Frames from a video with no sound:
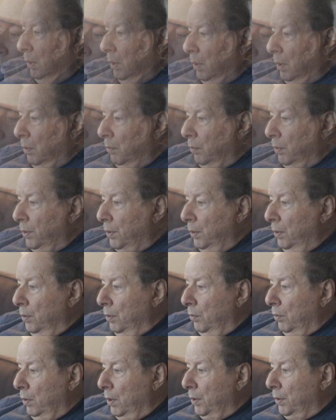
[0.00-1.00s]
I was
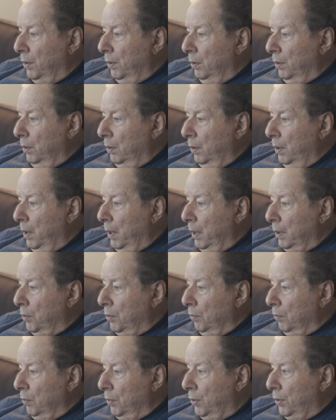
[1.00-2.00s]
interested in the
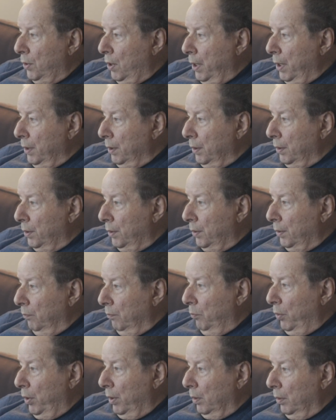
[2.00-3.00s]
actual science
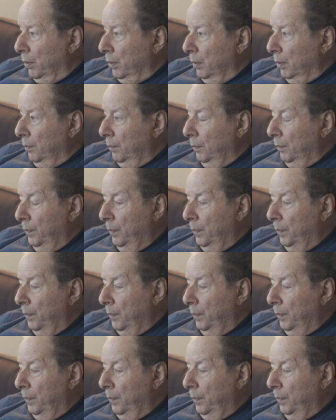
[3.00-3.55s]
of Betalin